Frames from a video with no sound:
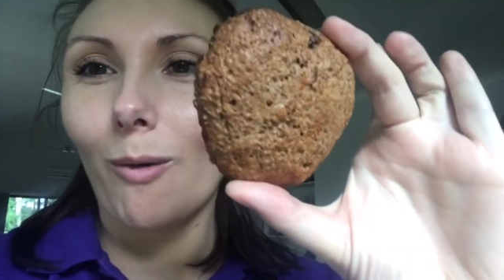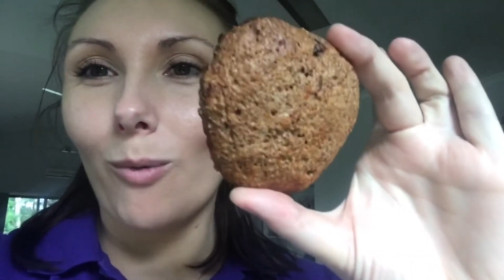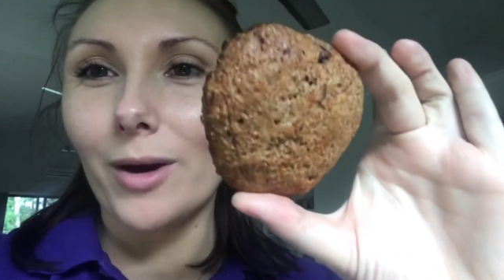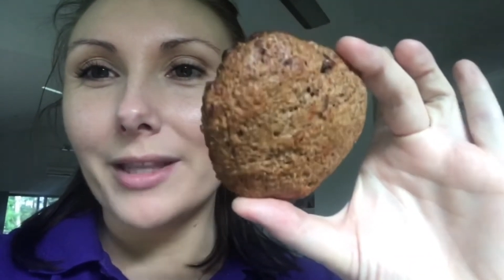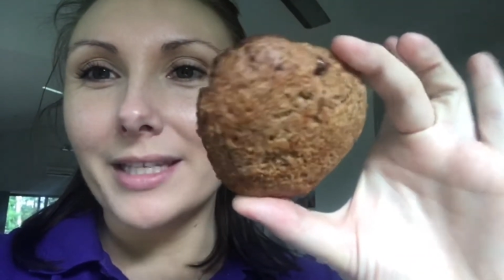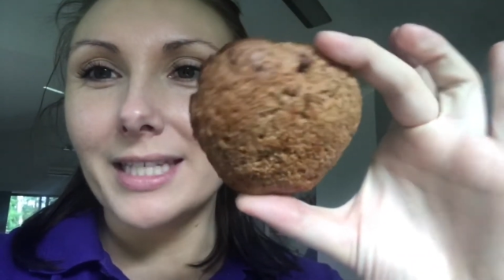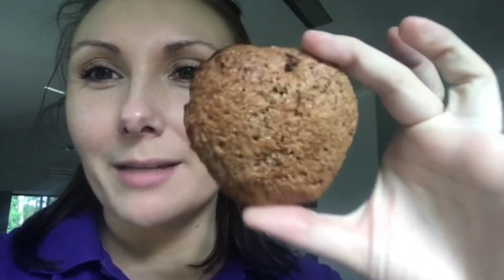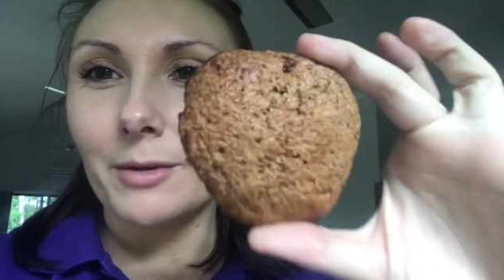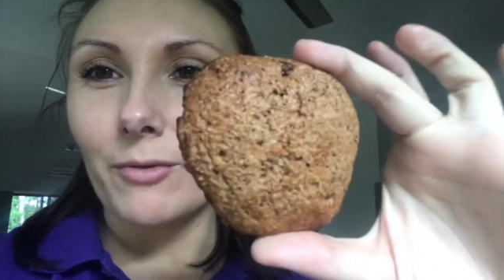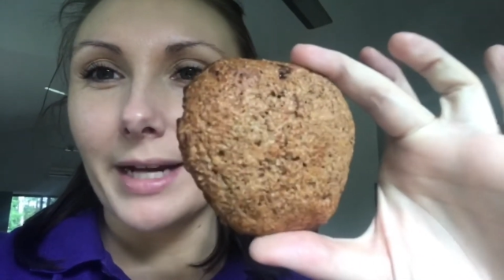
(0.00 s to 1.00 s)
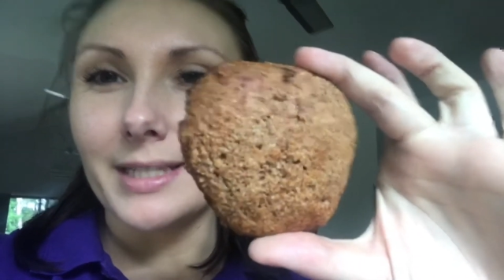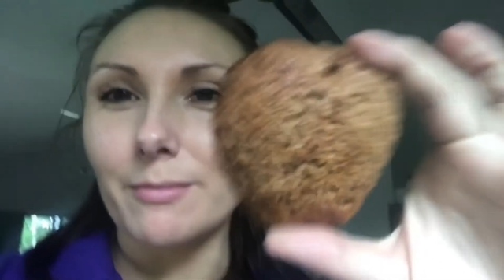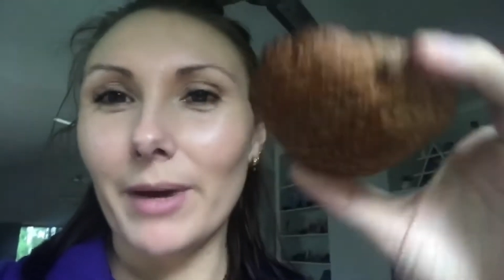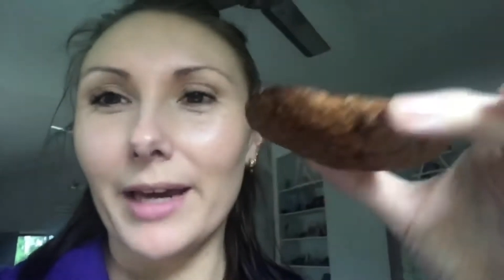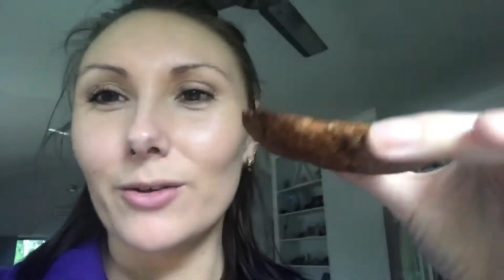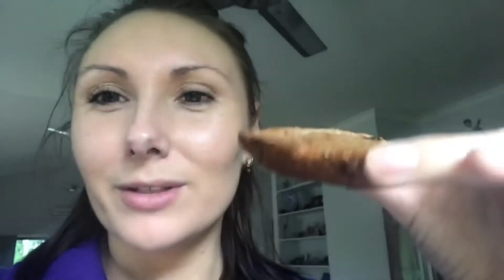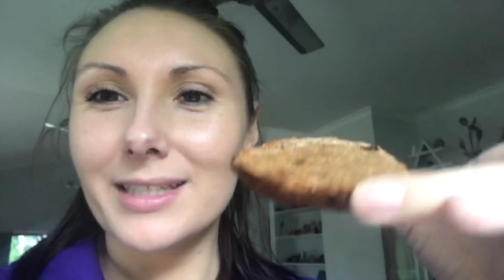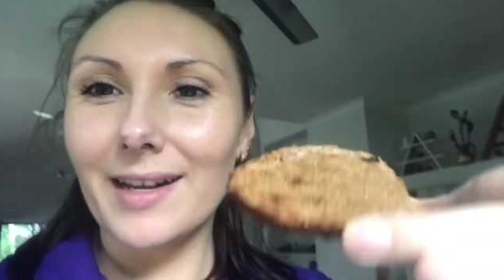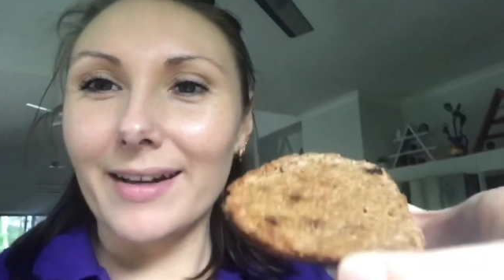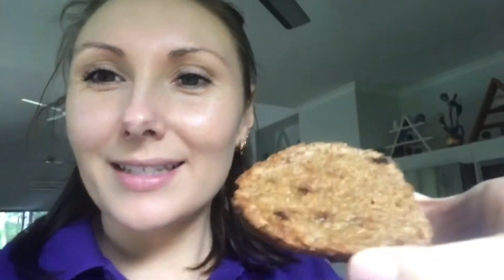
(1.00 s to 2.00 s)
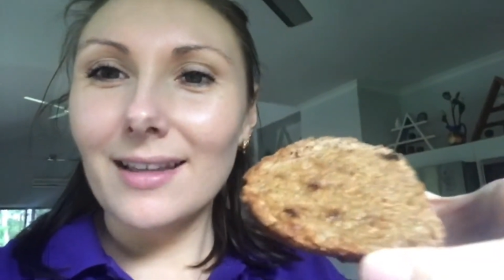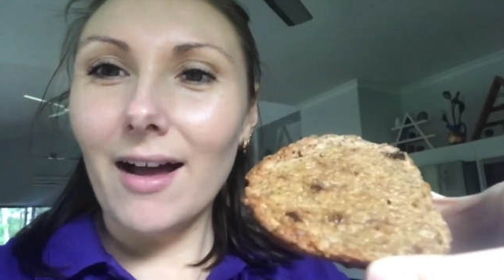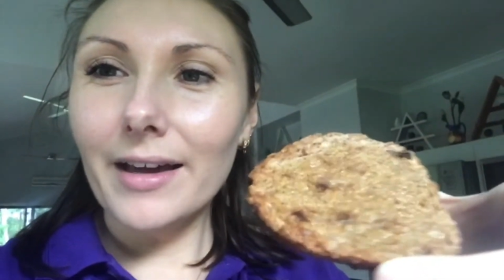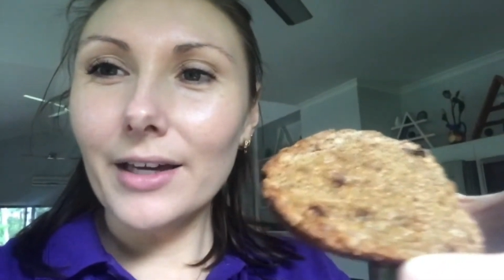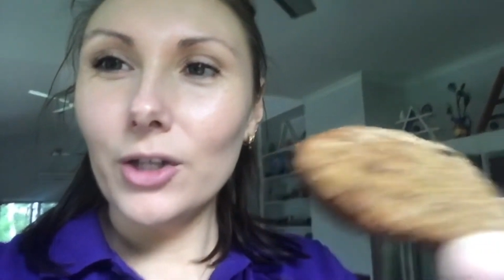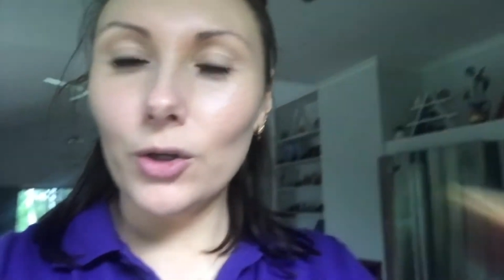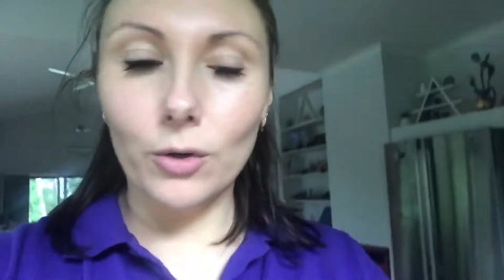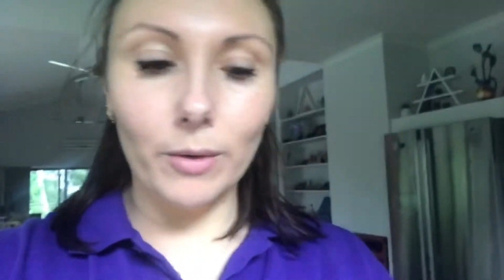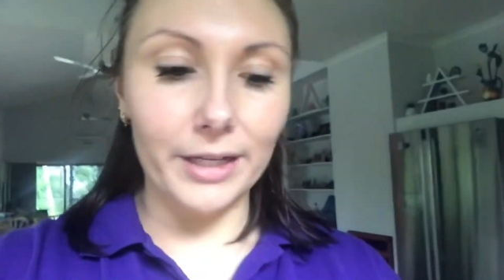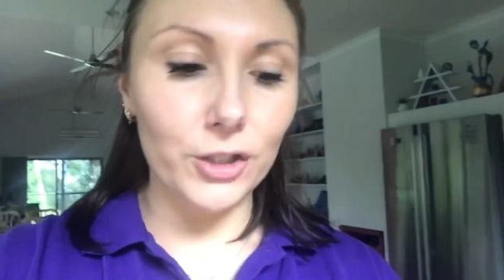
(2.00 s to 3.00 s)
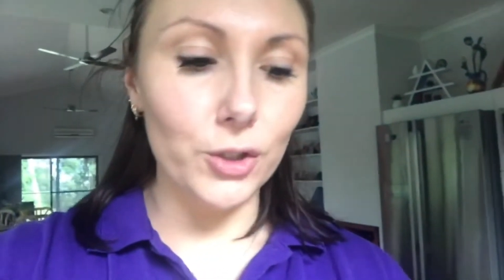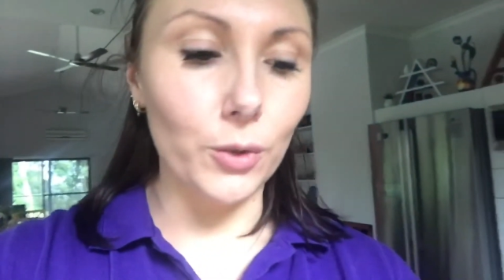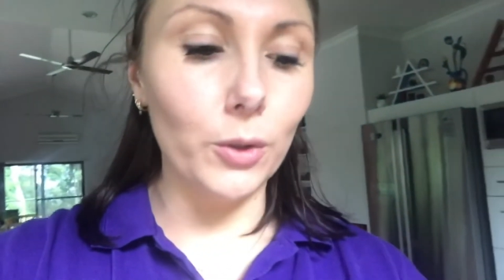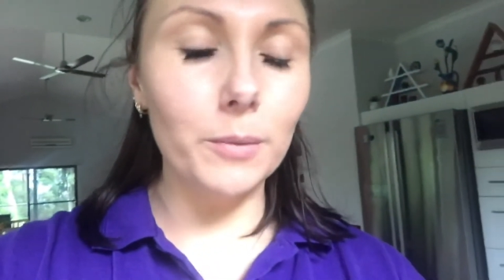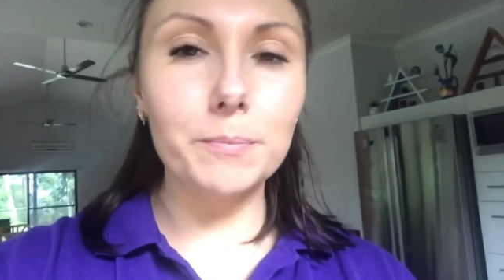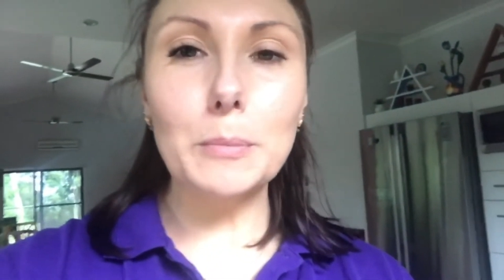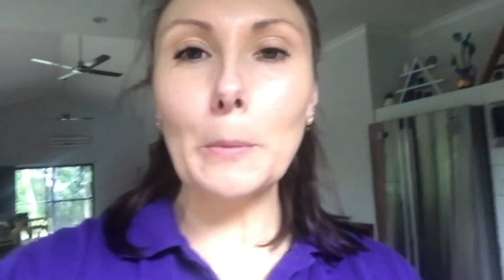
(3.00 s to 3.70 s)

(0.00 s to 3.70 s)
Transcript: what the cinnamon raisin bagels taste like and you're not quite sure,